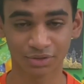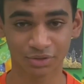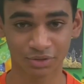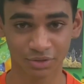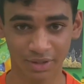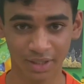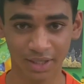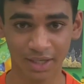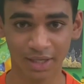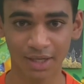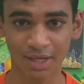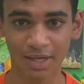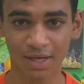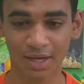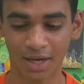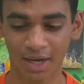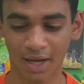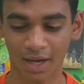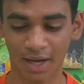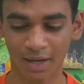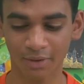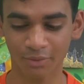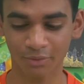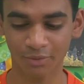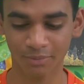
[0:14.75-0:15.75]
Today,
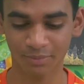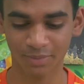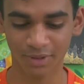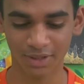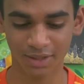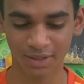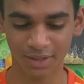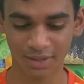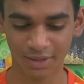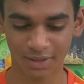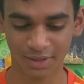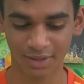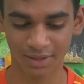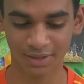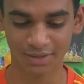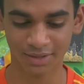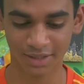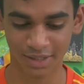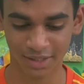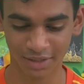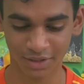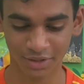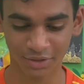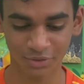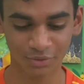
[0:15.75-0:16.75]
I will be
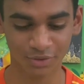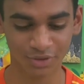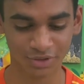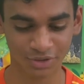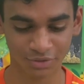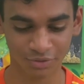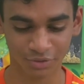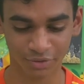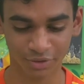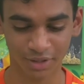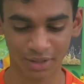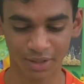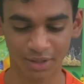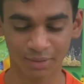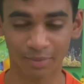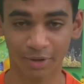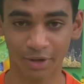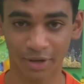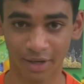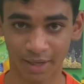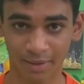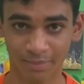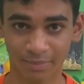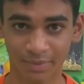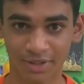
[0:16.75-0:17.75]
telling you a story
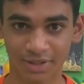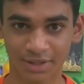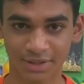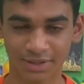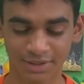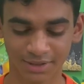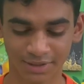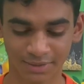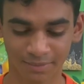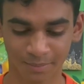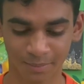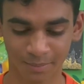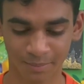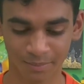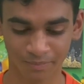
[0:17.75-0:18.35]
about happiness.